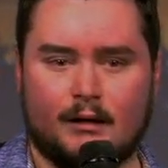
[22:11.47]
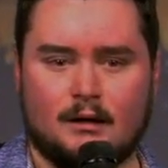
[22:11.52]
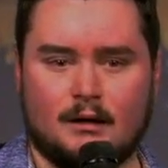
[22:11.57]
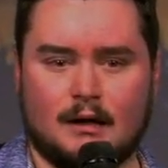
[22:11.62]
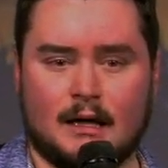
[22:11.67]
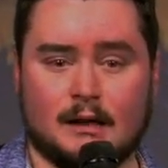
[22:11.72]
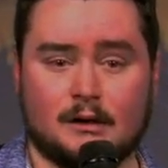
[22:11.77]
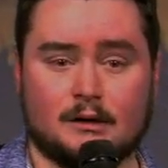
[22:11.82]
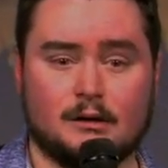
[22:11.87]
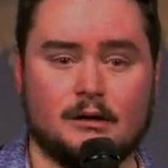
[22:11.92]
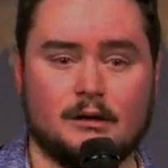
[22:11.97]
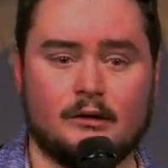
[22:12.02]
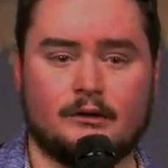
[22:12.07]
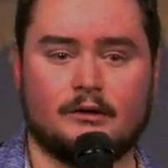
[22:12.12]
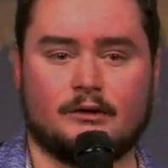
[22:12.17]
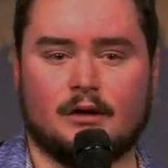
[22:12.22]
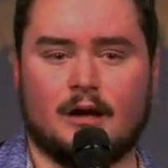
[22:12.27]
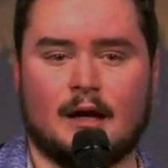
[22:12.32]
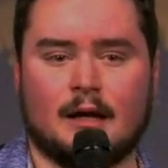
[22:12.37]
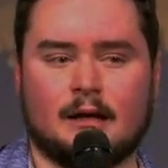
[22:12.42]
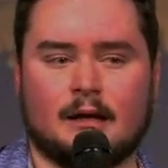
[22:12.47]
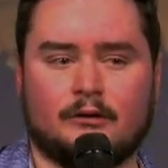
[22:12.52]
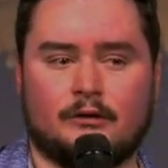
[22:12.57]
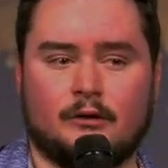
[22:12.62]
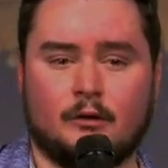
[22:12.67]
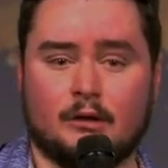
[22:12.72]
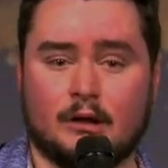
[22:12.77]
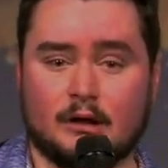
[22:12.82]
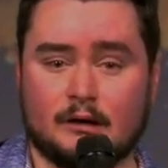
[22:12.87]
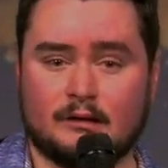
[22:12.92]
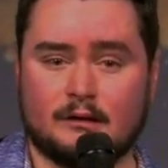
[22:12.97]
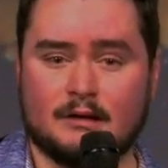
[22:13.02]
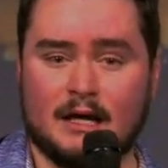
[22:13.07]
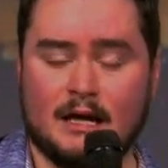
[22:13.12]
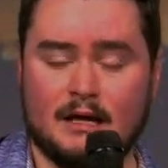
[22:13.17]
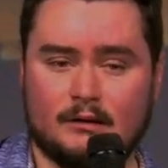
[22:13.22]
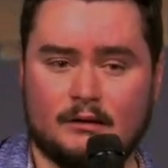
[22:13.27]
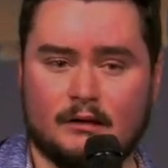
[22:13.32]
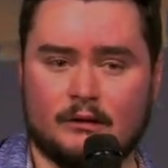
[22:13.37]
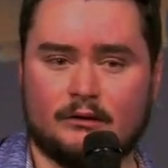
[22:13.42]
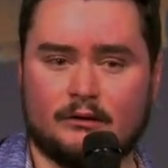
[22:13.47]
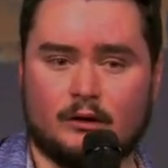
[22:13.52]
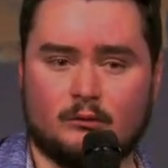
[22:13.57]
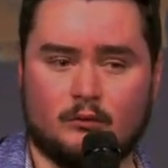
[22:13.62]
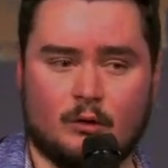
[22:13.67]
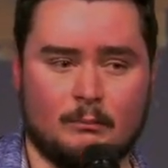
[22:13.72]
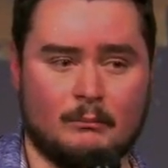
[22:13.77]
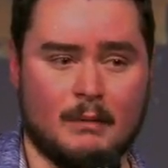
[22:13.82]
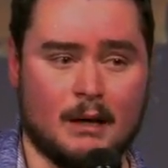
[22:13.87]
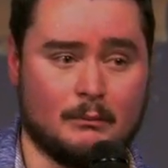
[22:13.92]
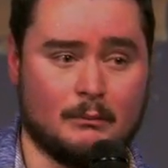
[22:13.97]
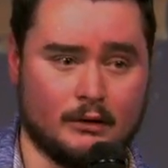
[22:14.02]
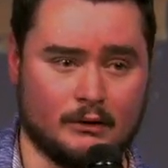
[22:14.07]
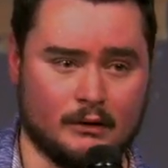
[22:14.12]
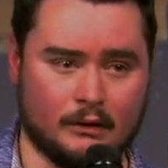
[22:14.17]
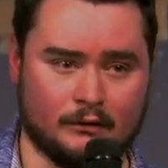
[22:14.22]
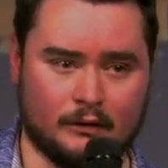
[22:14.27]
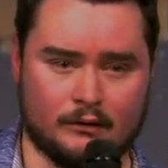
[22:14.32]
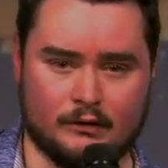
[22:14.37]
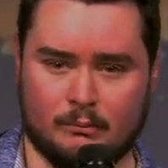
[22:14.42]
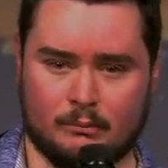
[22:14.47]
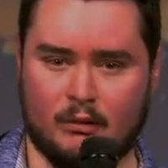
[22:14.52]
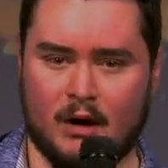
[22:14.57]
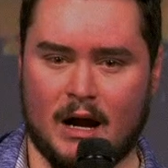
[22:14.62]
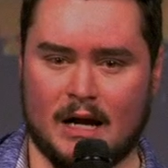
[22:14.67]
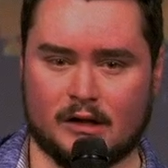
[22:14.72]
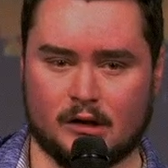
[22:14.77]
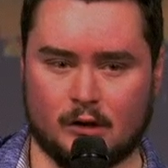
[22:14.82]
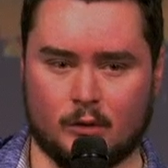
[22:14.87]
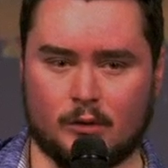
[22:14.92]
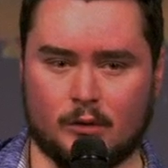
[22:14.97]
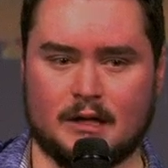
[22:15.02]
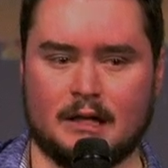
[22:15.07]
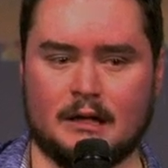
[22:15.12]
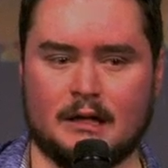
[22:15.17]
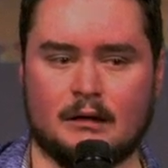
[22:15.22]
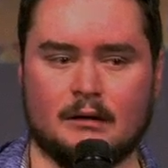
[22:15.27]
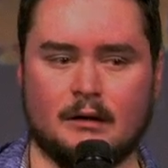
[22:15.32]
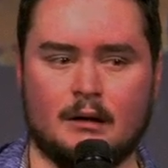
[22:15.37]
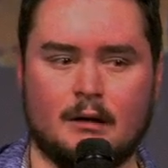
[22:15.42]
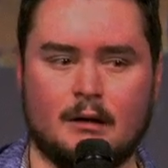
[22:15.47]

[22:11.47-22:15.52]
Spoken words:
it looks like, so you can take this and remember this as a practical key,